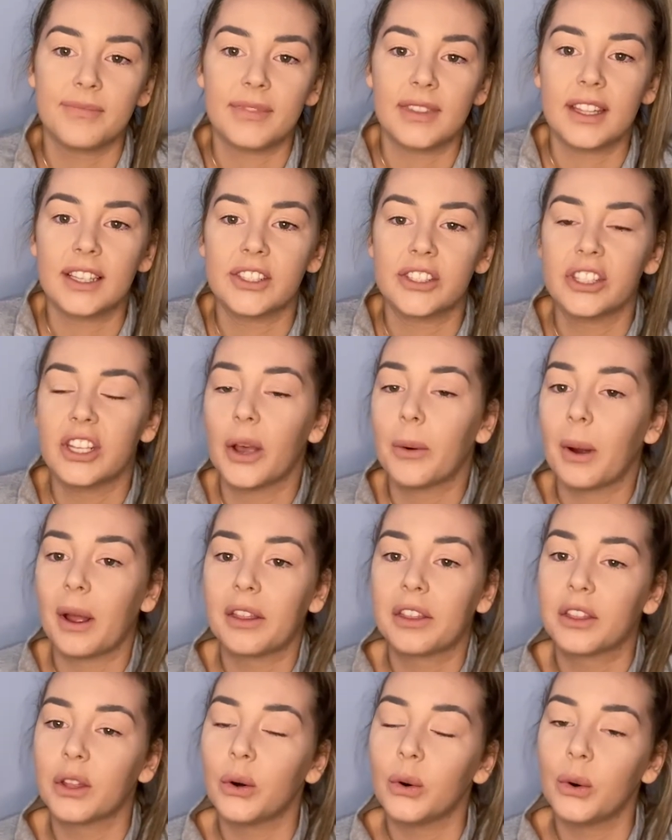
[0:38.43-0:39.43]
So I
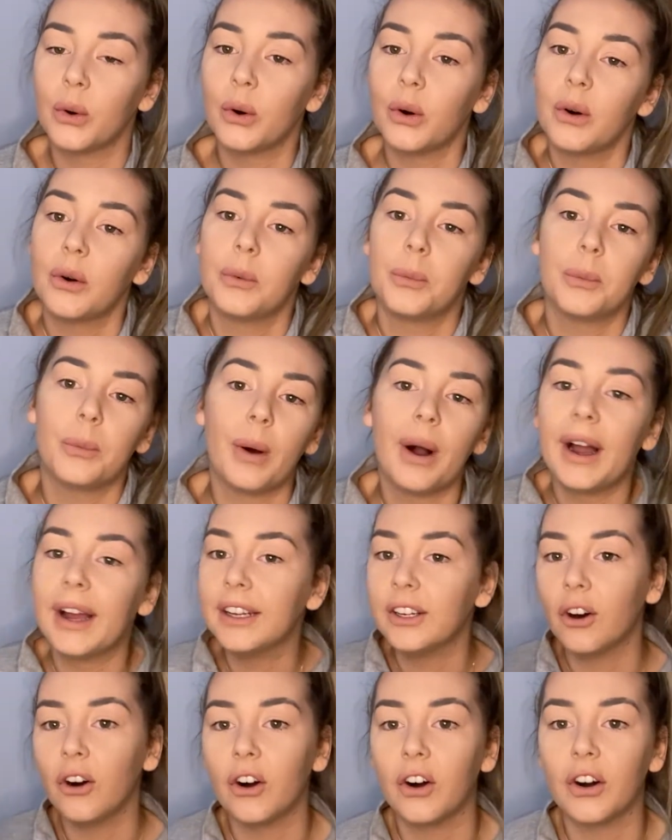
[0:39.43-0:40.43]
thought, why
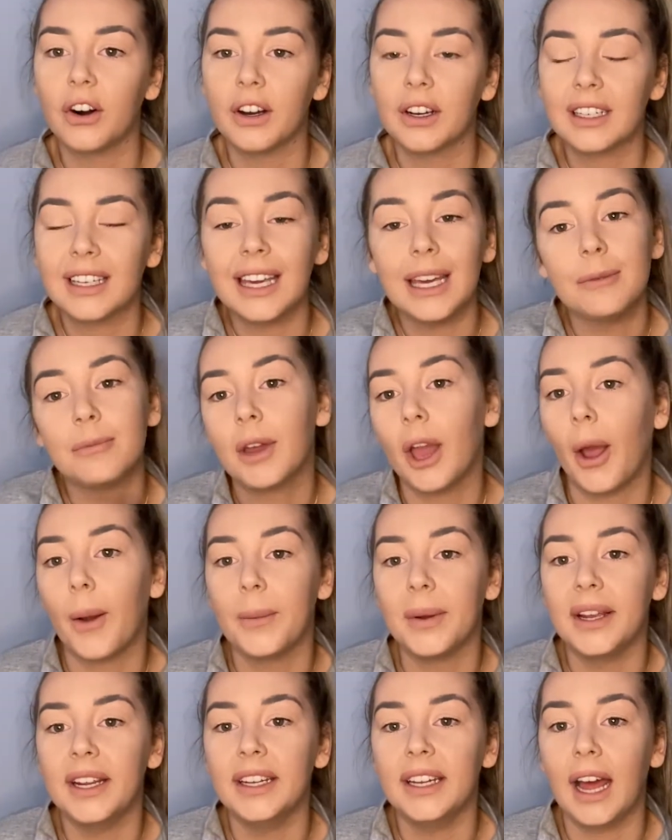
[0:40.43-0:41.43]
not keep
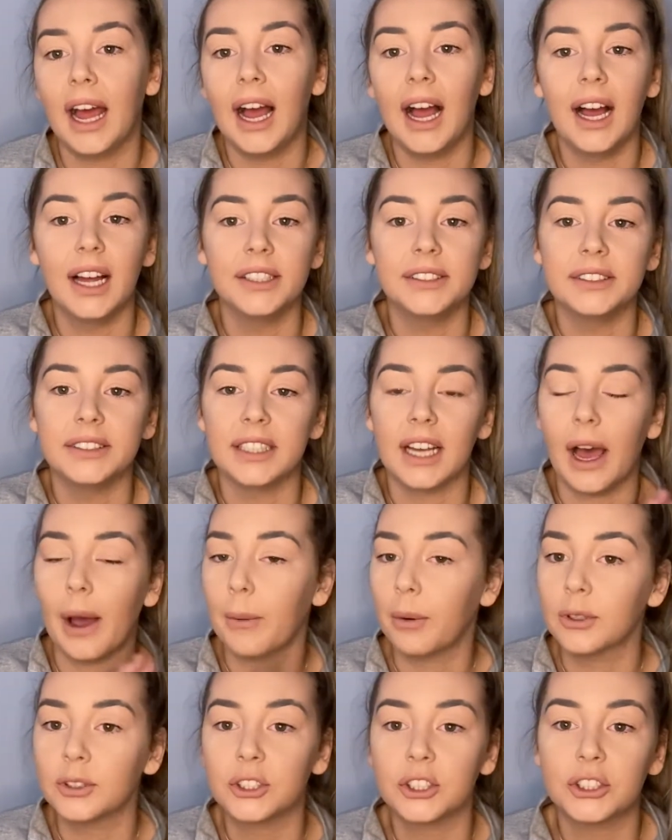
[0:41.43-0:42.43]
going, and I
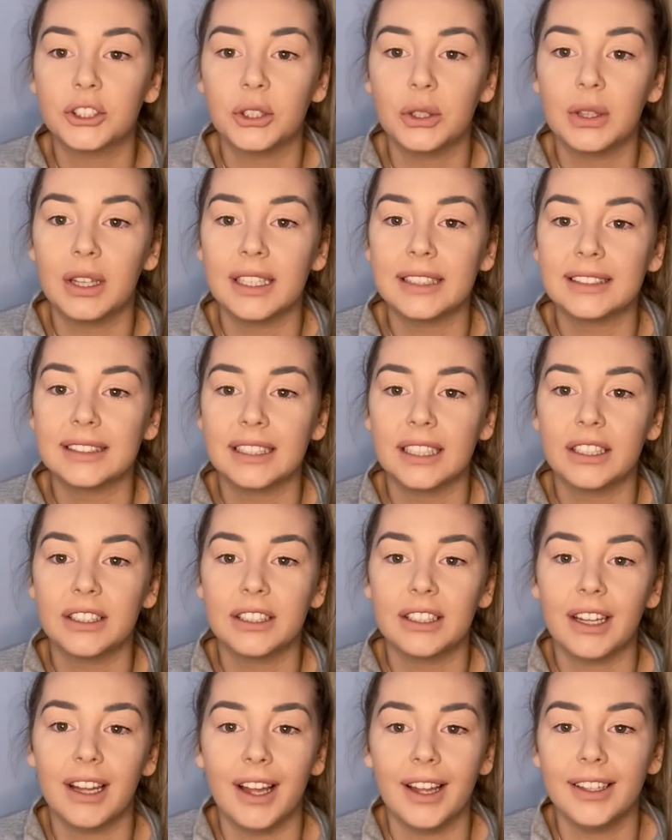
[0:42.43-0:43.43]
will just do this,
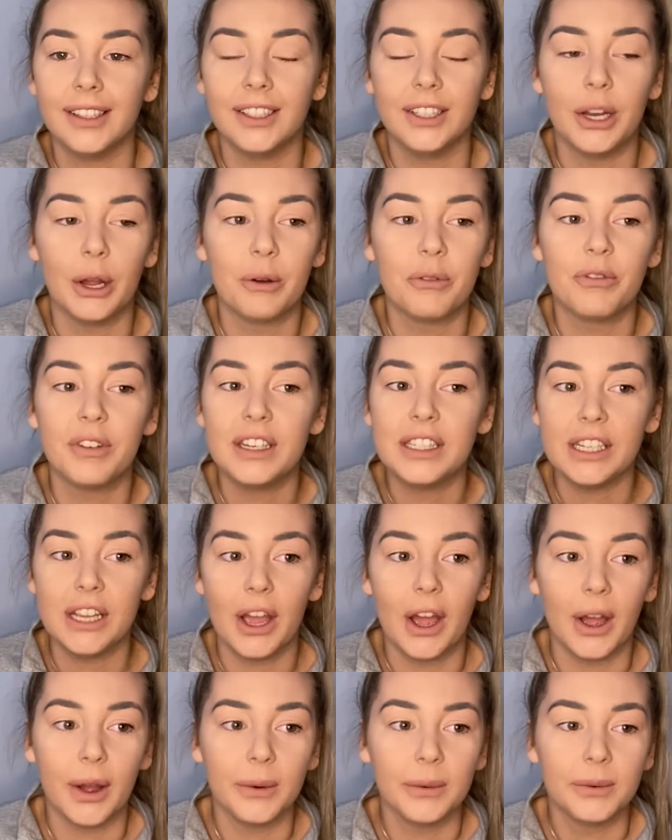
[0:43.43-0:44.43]

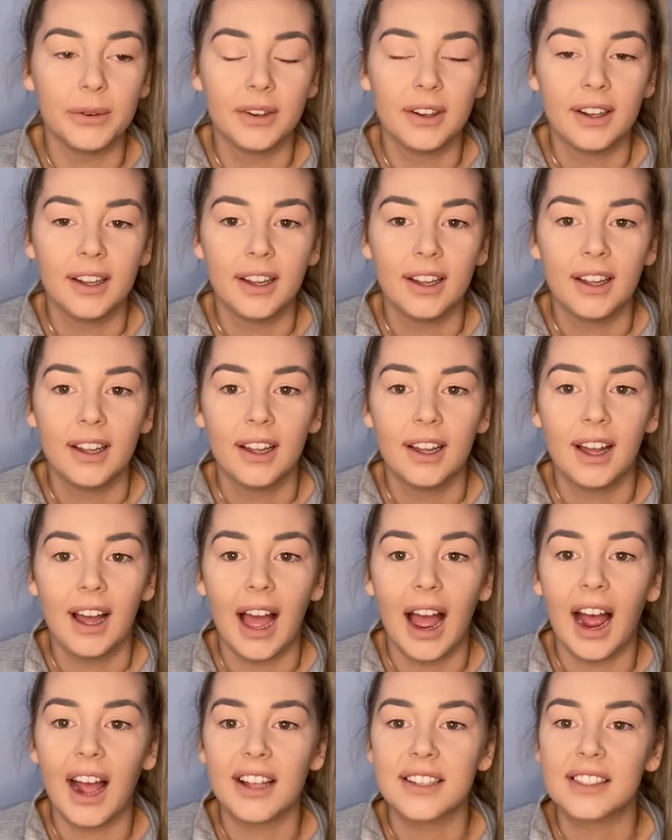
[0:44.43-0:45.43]
video
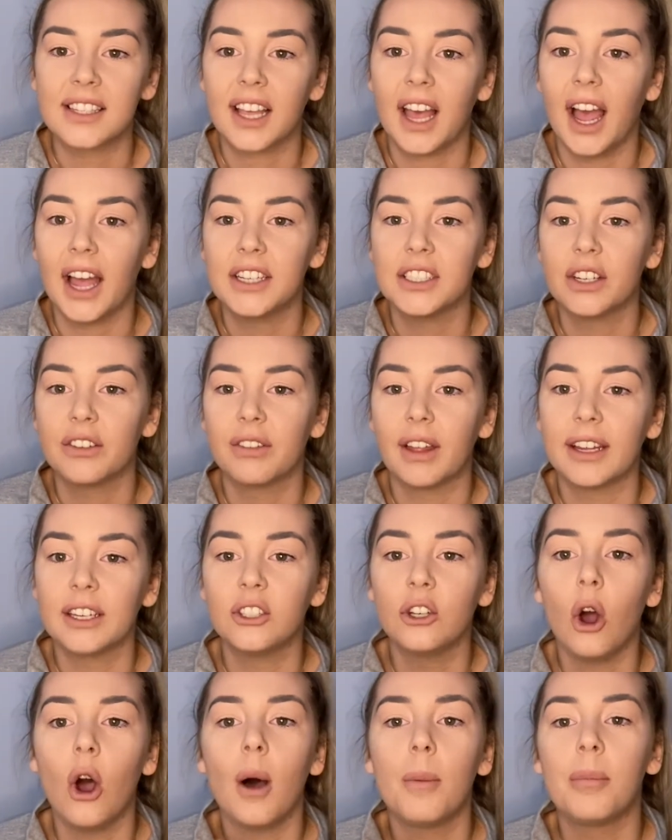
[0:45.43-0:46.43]
as kind of like
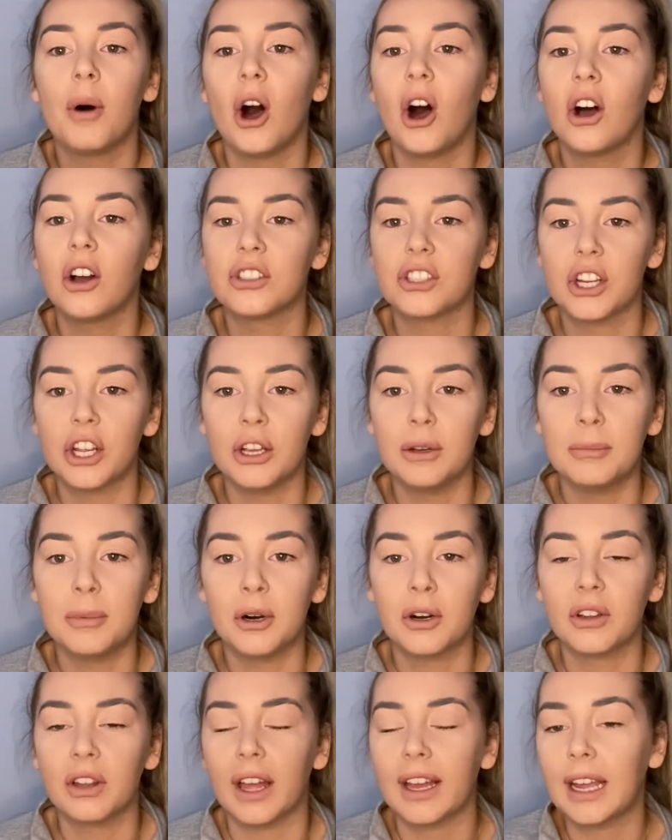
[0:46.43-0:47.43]
not a part 2,
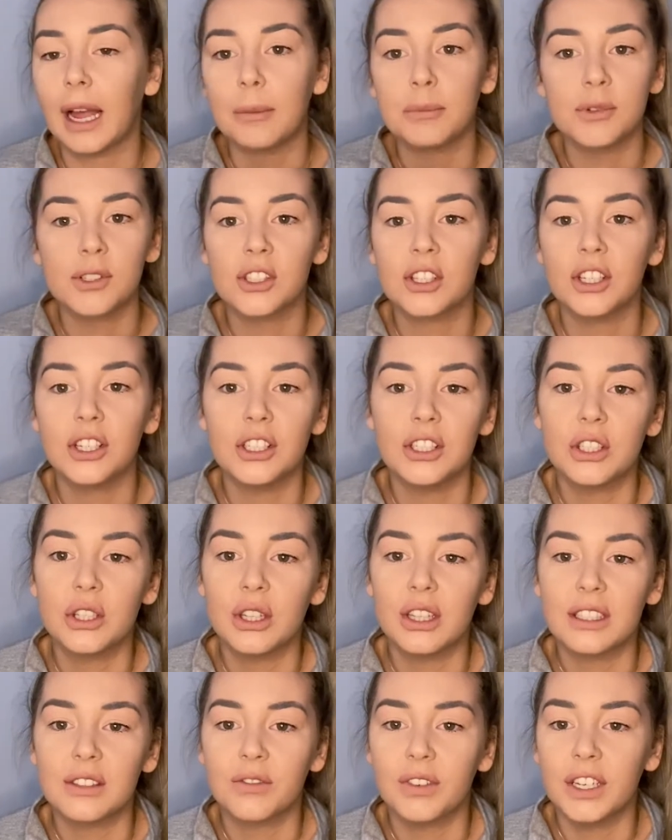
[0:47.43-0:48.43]
but like I'm just going to do
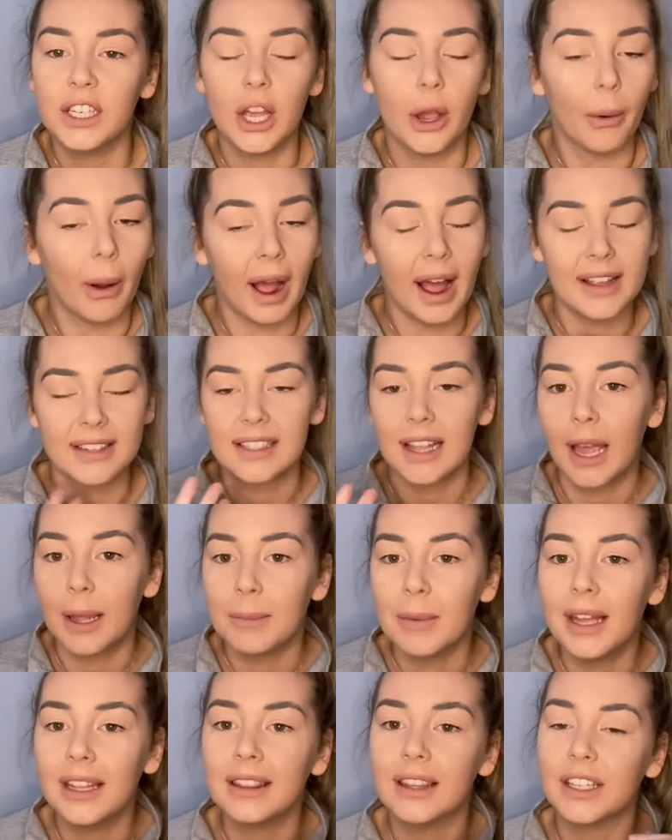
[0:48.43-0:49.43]
this video as I'm
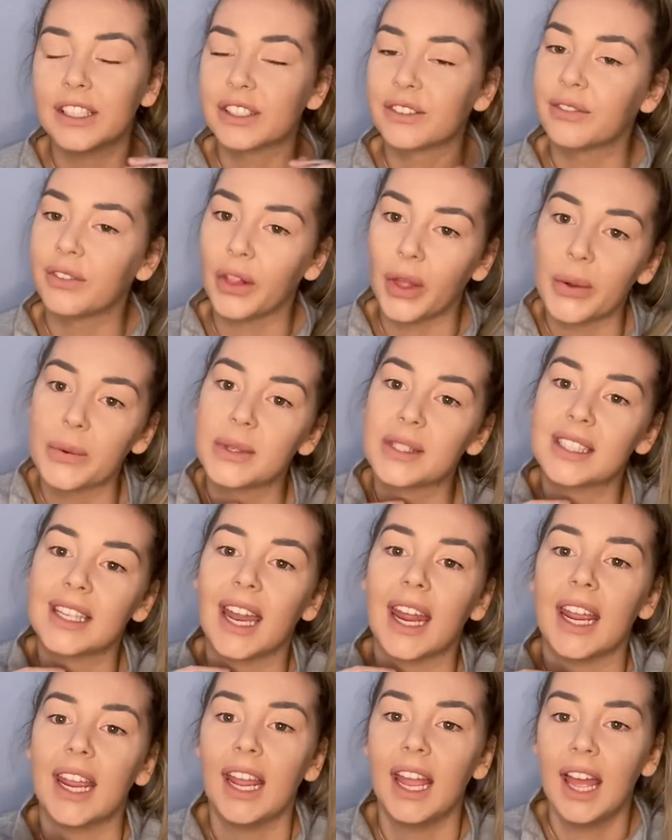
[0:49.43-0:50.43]
in this flow
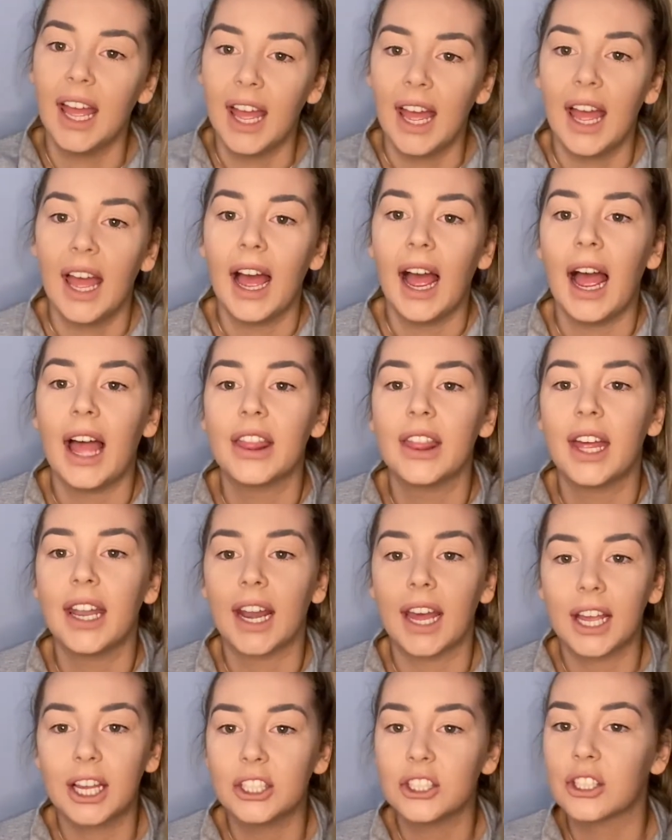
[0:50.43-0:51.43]
state, and then I
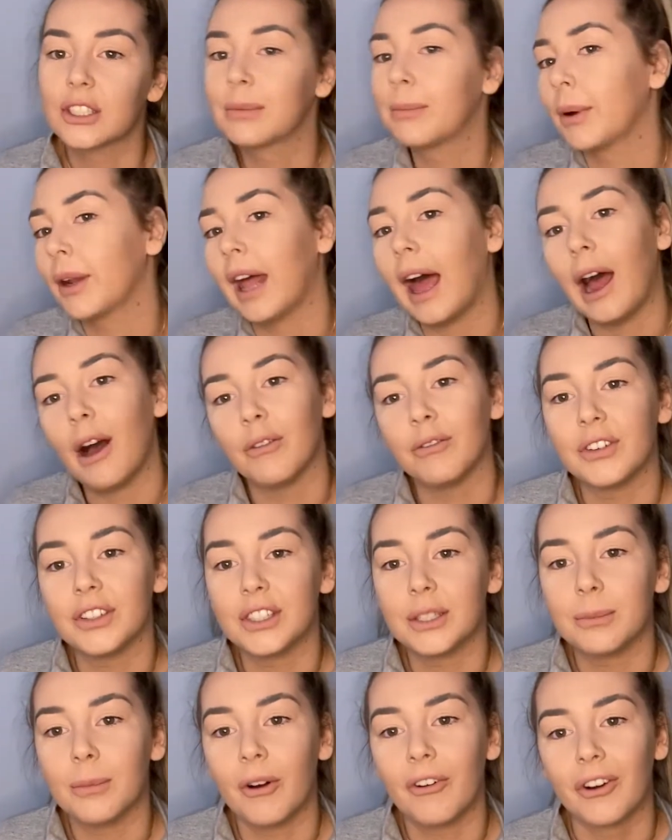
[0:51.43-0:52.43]
can just put it out for
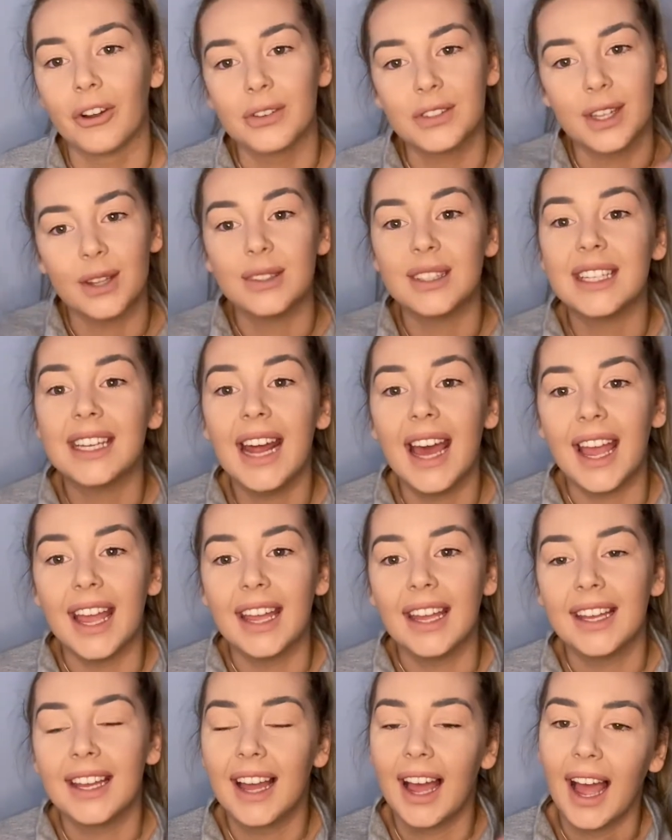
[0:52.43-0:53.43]
tomorrow. So today,
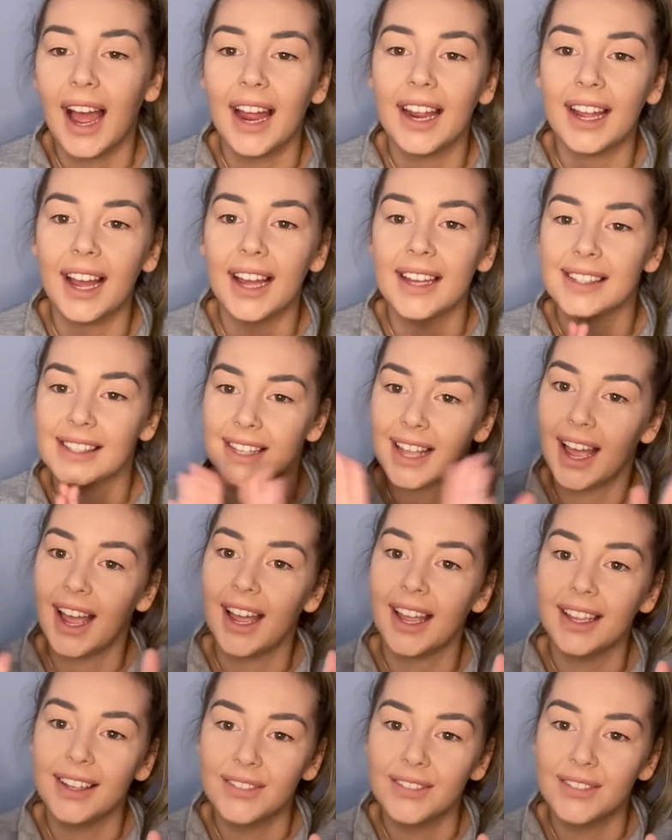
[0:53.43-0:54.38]
hi guys, hi.